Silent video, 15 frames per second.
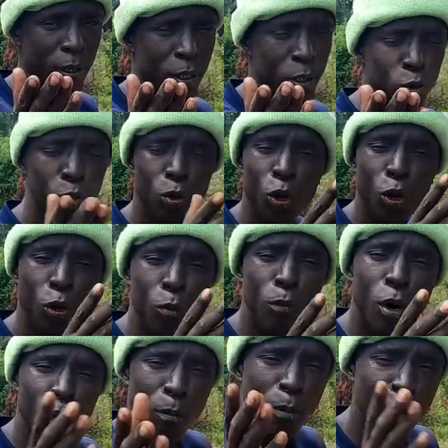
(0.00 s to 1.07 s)
You know,
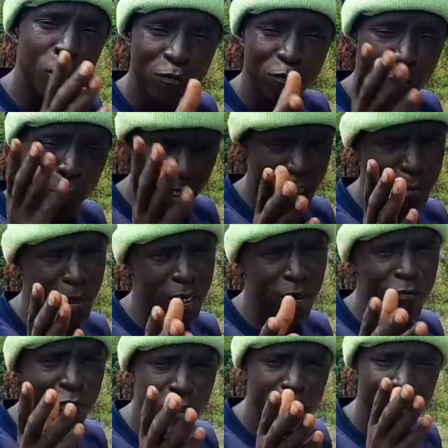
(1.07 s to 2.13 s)
borrow for Pesa Money phone